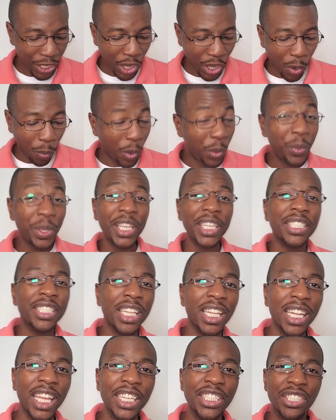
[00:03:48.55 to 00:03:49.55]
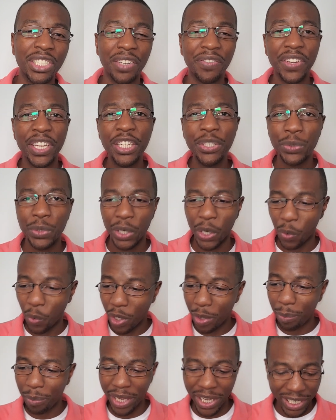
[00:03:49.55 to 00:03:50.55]
When we get to the nation of Israel, we
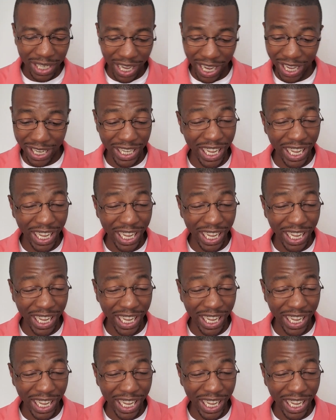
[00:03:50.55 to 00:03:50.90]
meet an